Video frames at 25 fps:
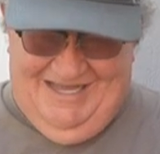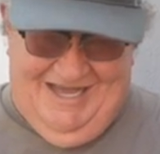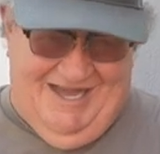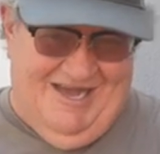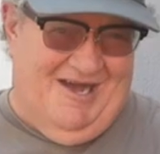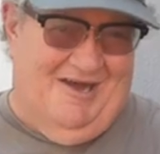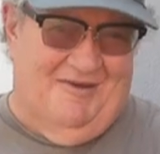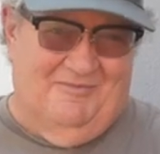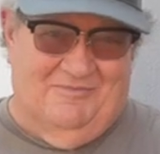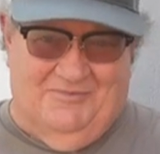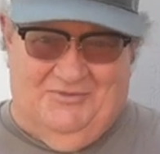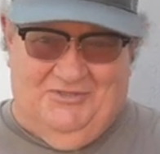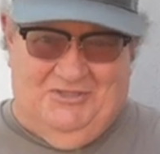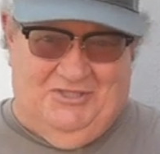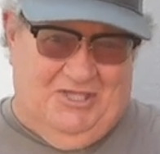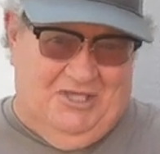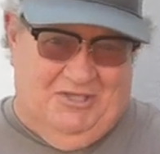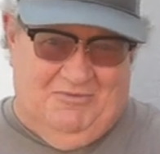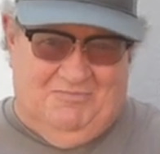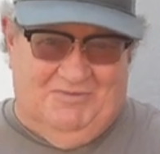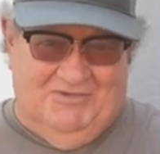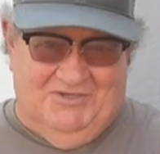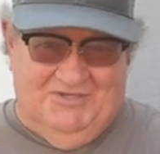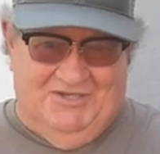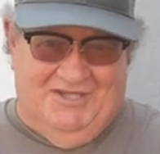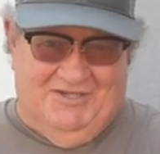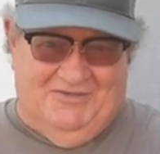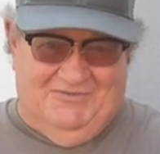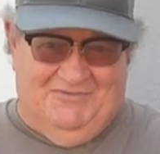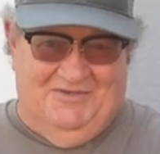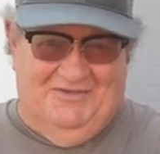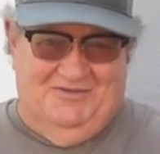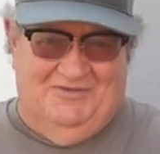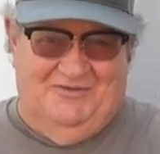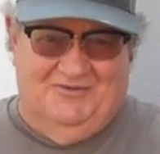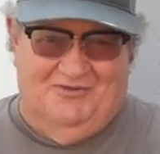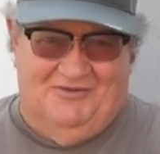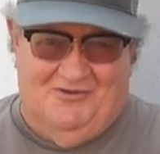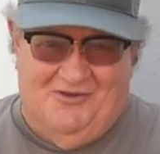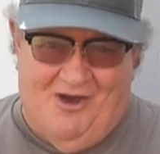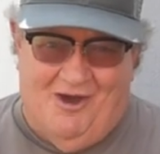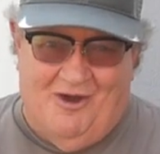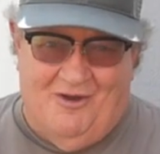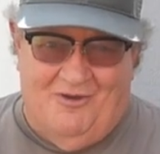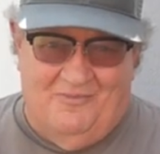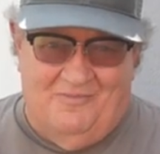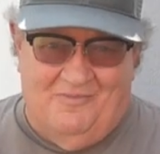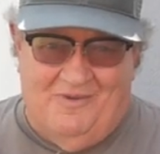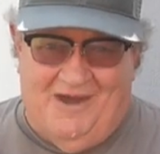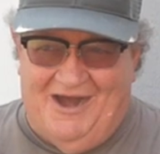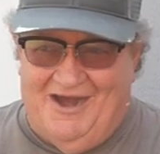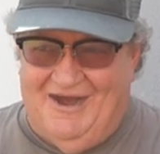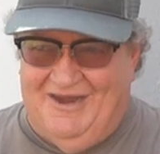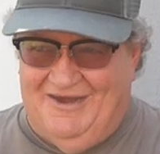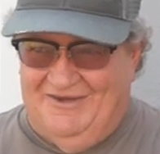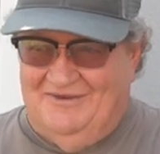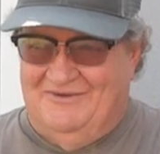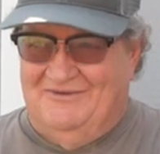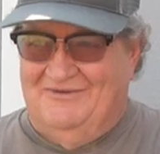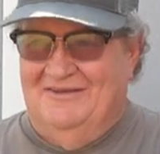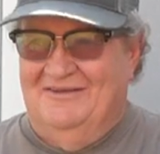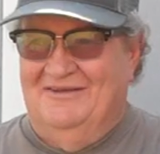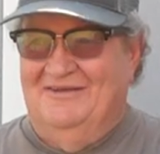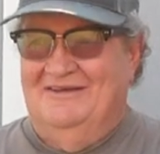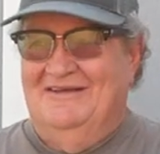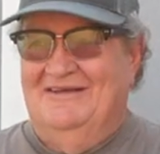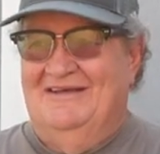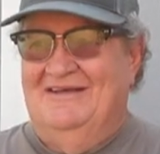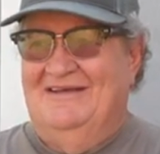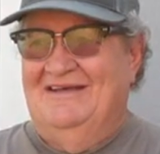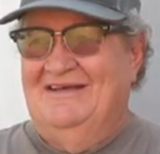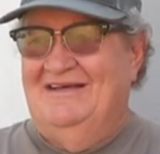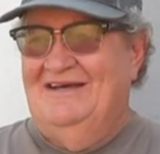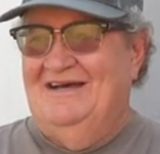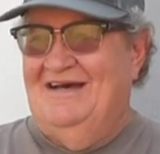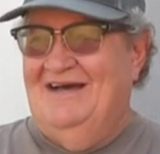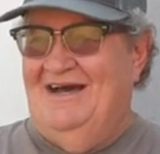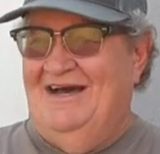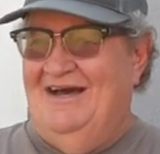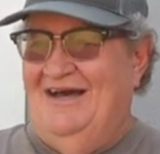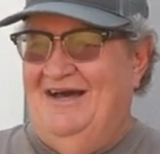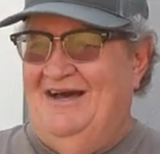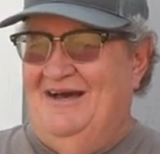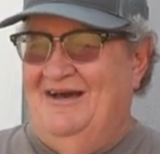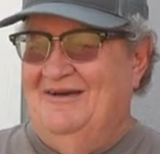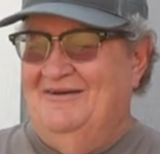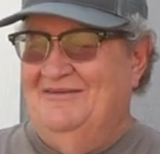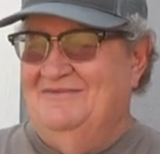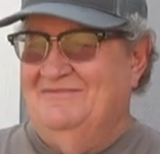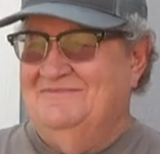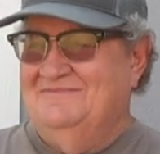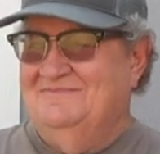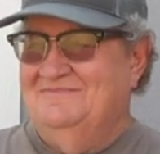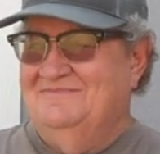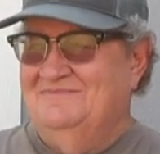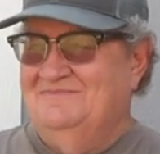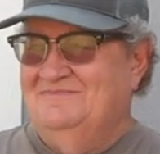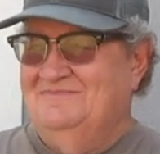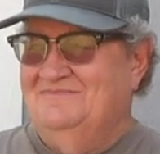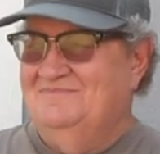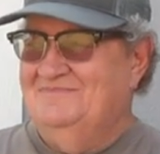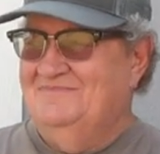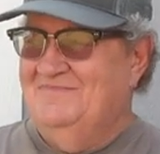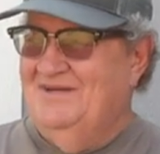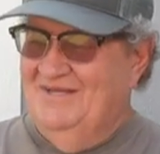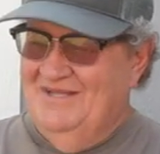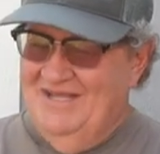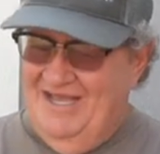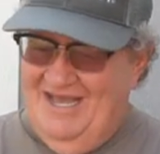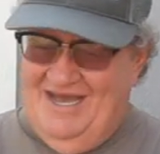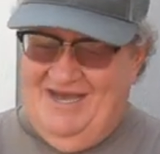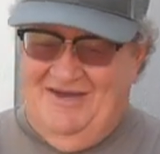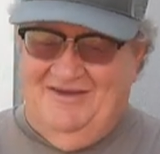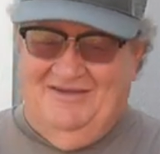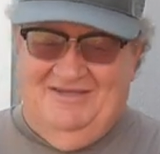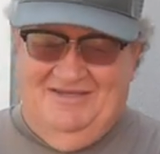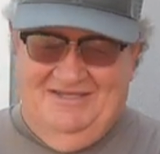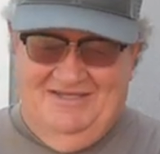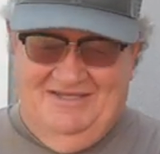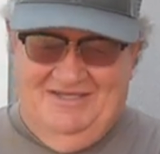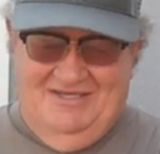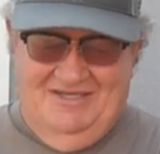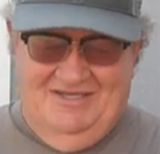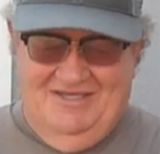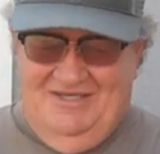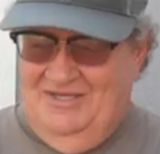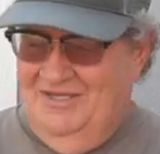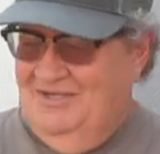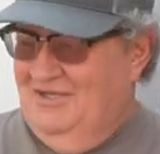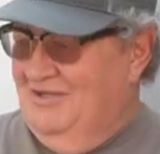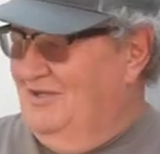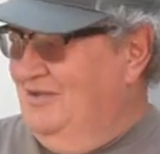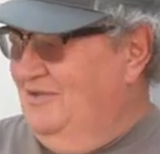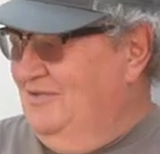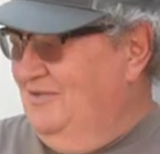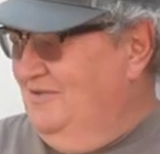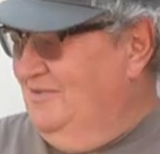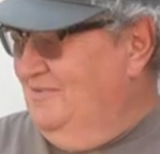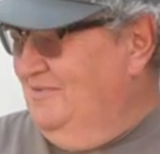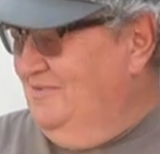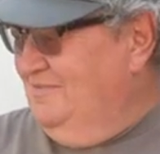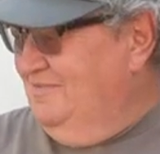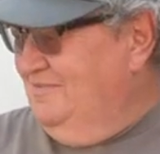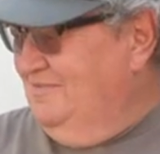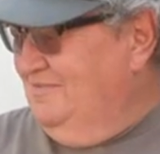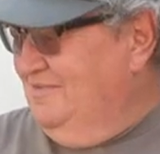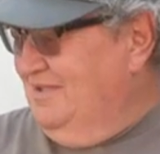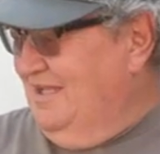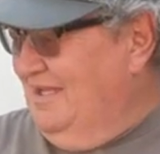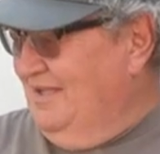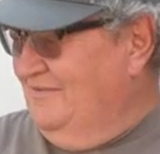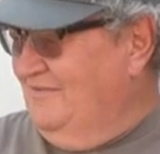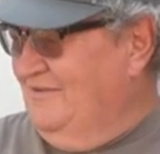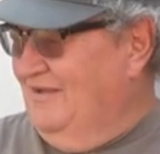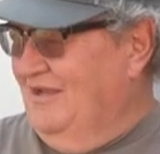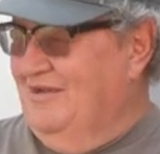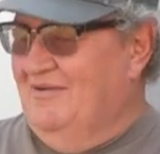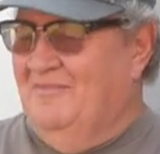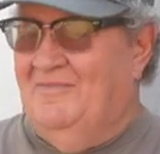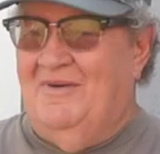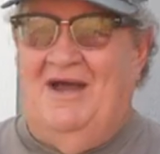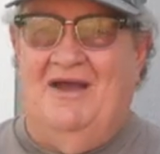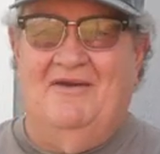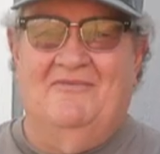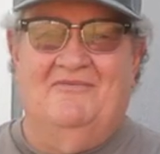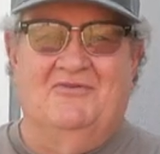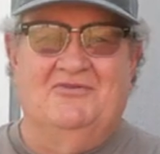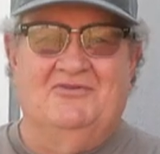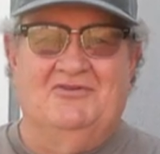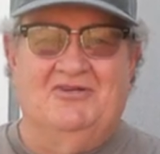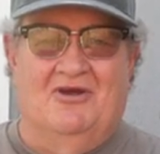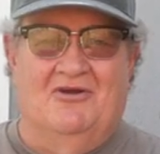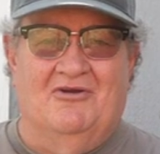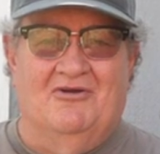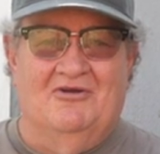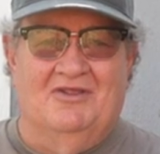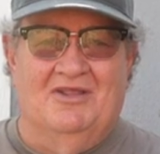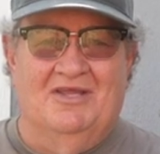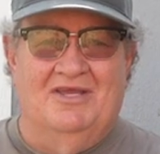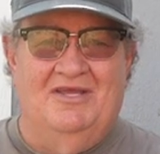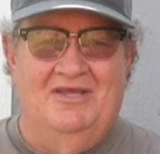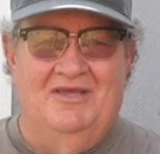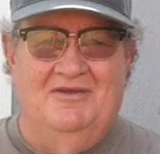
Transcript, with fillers: I'm keeping this. This is all mine. Uh, but yeah, I'll say goodbye for Charlie.